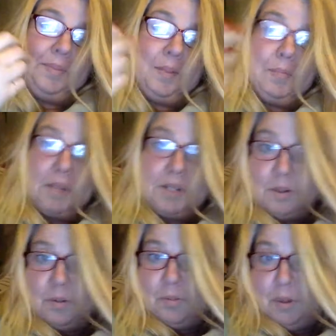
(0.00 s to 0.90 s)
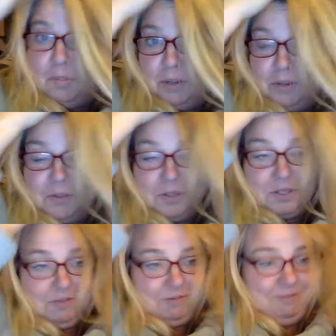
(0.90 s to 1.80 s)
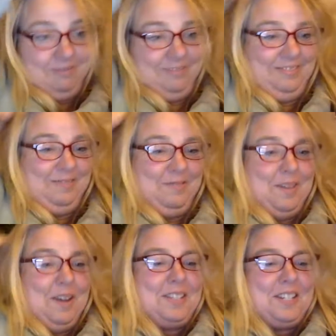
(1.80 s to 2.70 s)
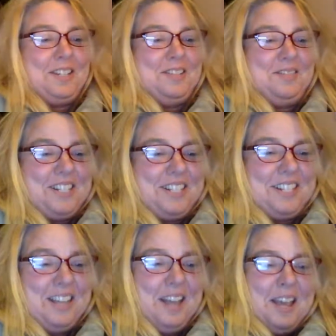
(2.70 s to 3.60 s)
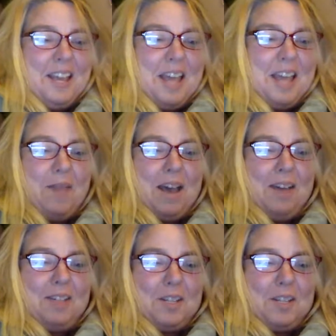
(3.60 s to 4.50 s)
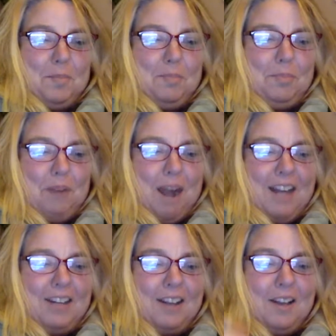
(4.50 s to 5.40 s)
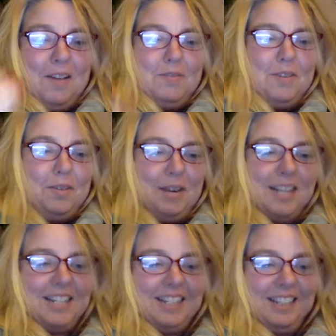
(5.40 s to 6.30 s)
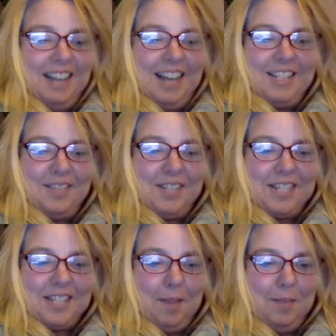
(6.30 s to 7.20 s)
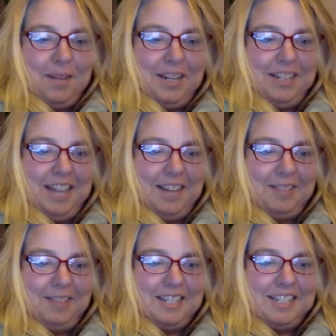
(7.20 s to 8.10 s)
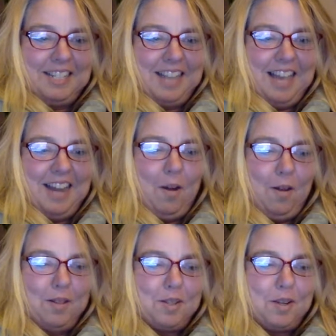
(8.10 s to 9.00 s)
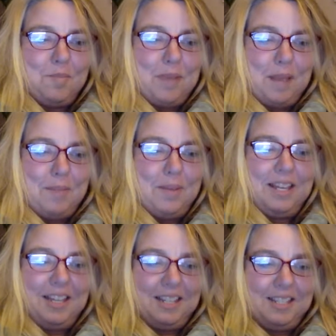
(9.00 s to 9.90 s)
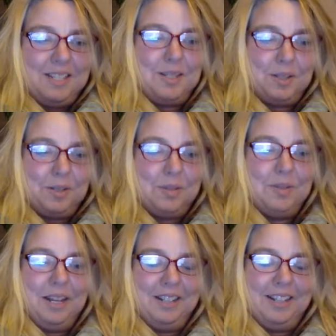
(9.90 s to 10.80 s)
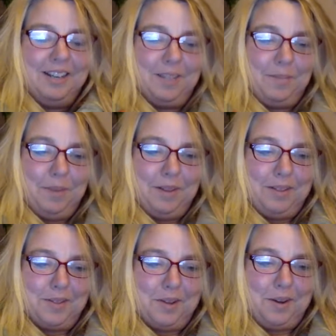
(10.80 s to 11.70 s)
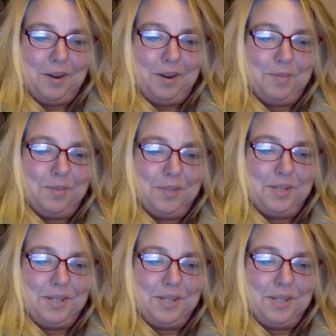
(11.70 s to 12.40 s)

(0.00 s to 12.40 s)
Picture a rump roast. Most of us came out to bright fluorescent lights of excitement and loudness, yet also maybe into a loving mother's arms.